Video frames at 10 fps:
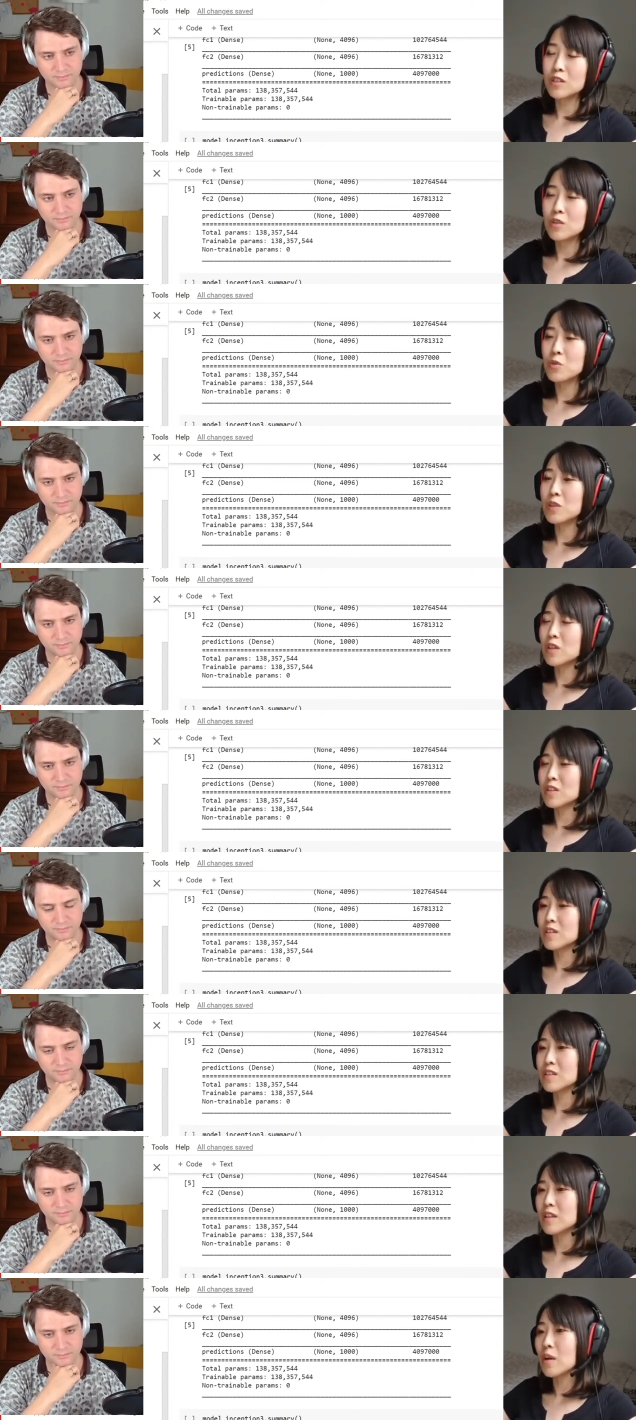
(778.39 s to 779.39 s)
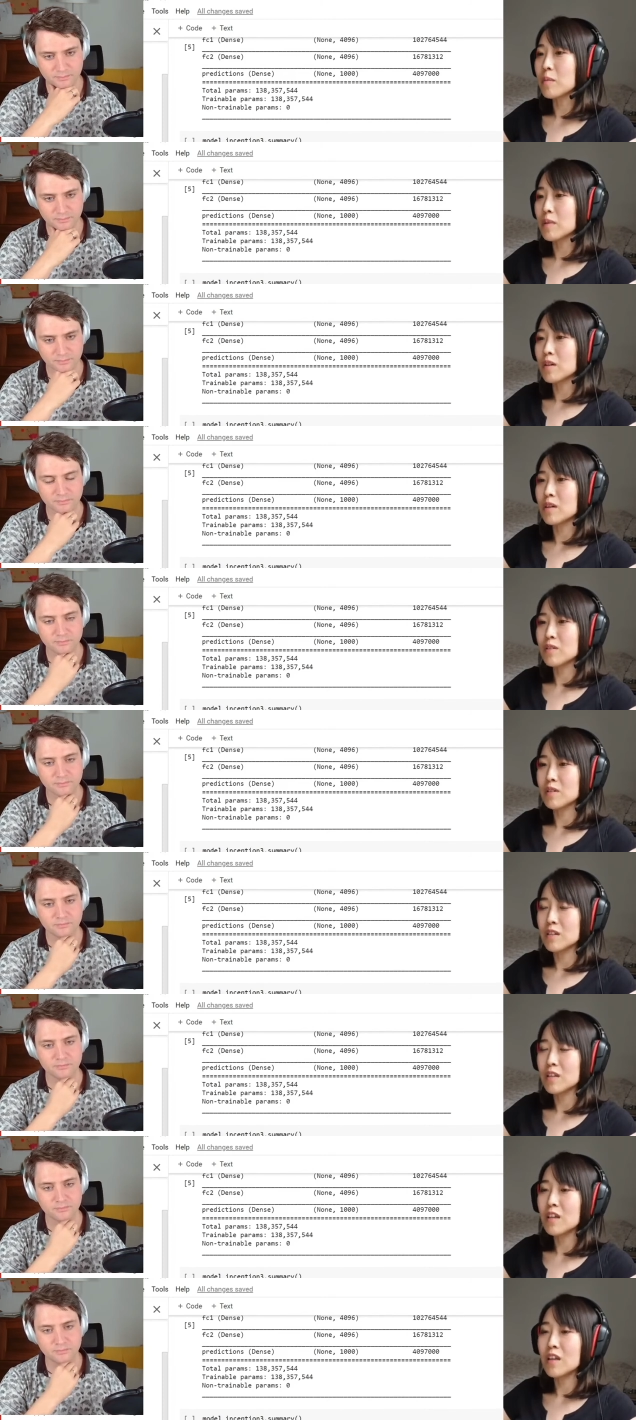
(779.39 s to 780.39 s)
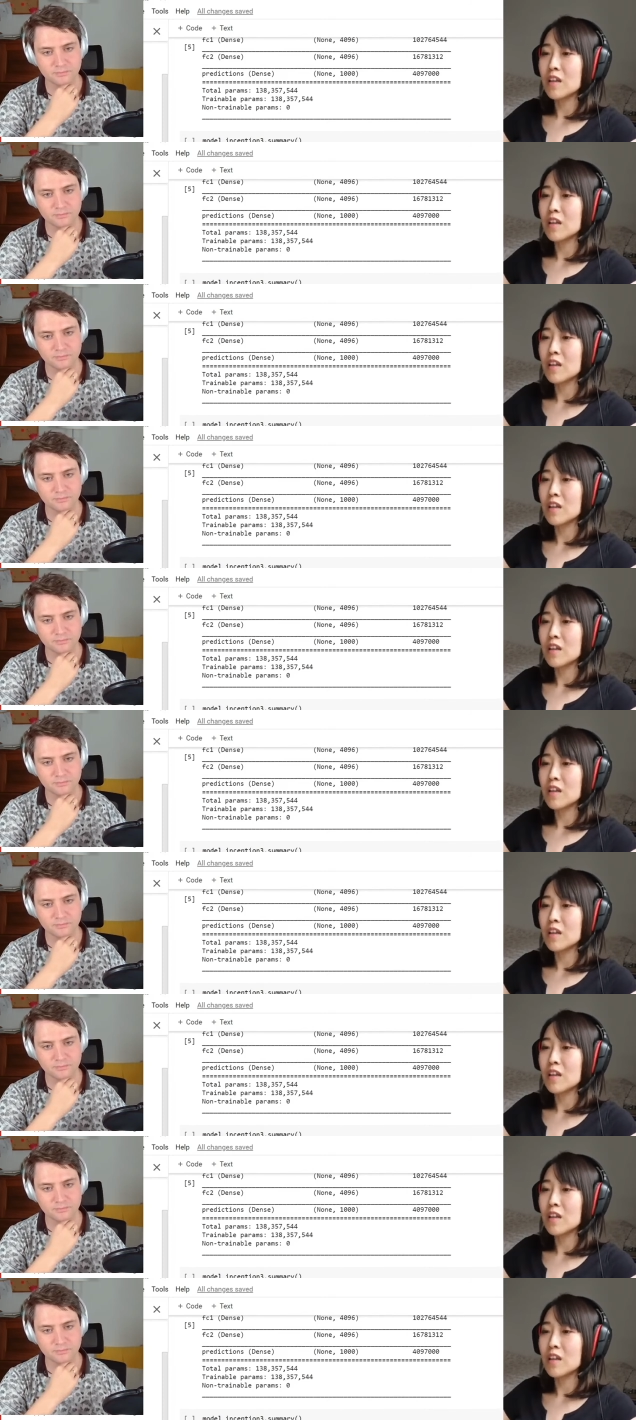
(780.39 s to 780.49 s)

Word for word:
Speaker 1: It only understands number, right?